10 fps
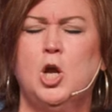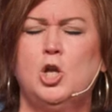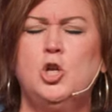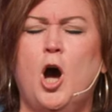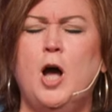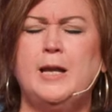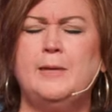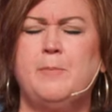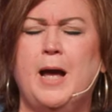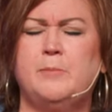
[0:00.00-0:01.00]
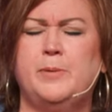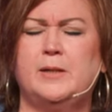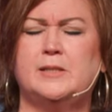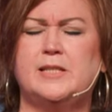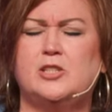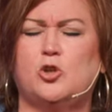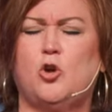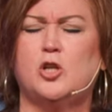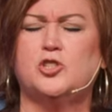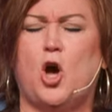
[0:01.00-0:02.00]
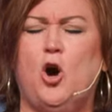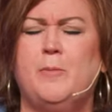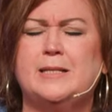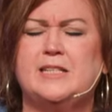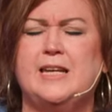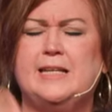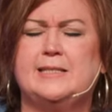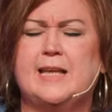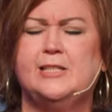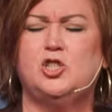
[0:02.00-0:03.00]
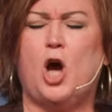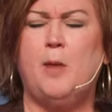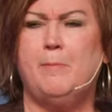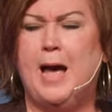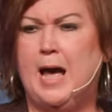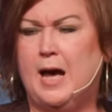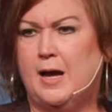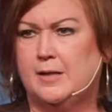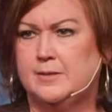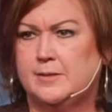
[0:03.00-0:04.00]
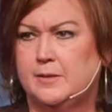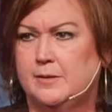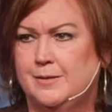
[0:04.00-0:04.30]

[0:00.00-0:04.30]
not in my ability to cross all my T's and dot my I's.